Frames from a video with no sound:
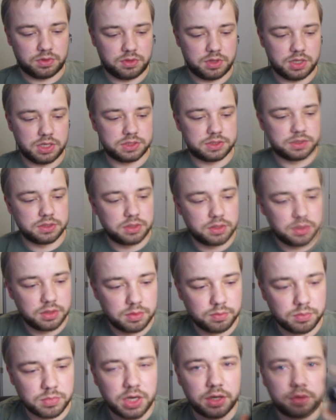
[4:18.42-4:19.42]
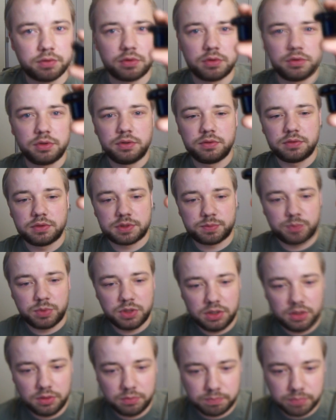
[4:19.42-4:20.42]
there's a micro
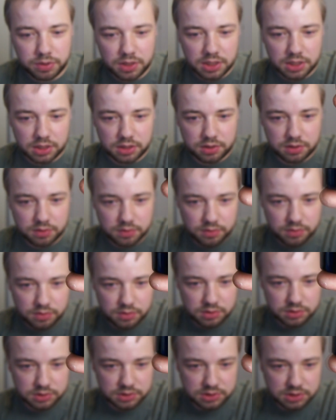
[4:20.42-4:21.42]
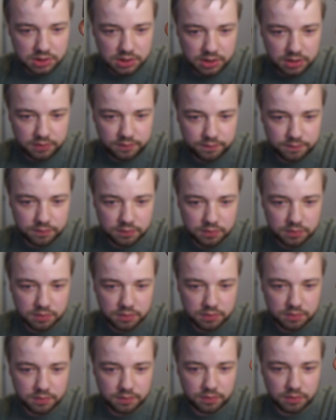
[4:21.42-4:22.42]
USB plug on this side
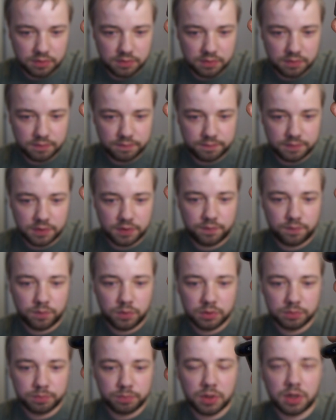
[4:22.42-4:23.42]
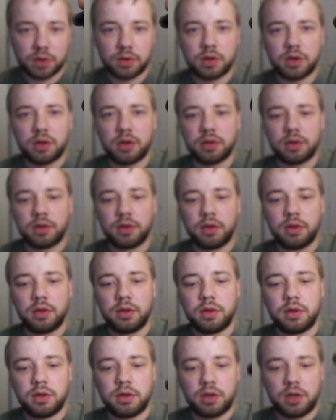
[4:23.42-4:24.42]
for the 5V power,
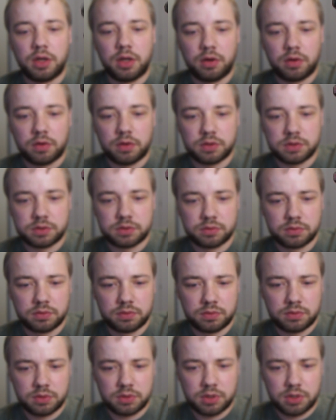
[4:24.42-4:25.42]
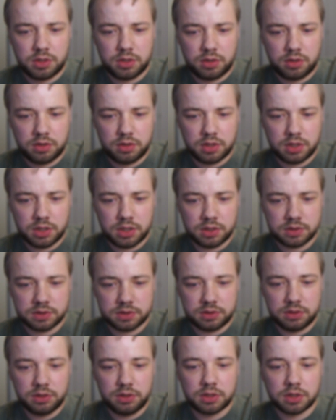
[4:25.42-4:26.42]
and also an
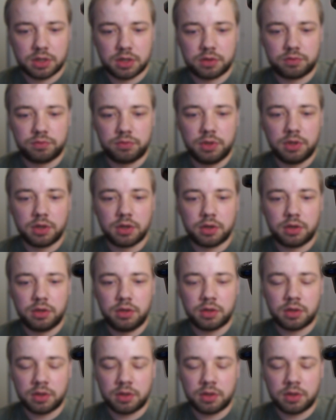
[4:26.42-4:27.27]
SD card reader